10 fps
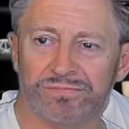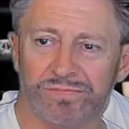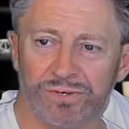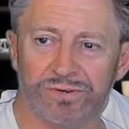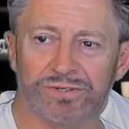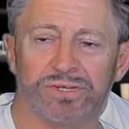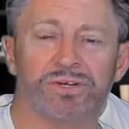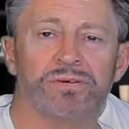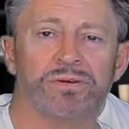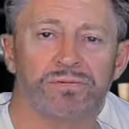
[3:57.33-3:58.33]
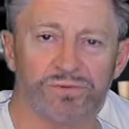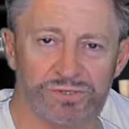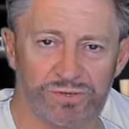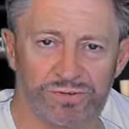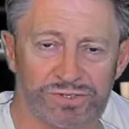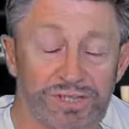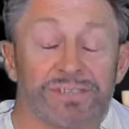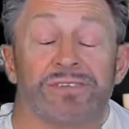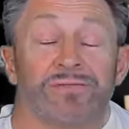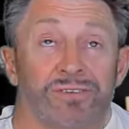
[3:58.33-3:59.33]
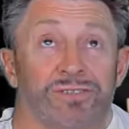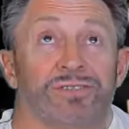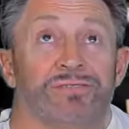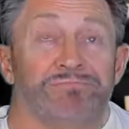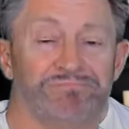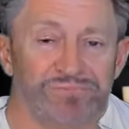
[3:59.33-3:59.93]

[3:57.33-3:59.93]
mirrored resource. That's the function.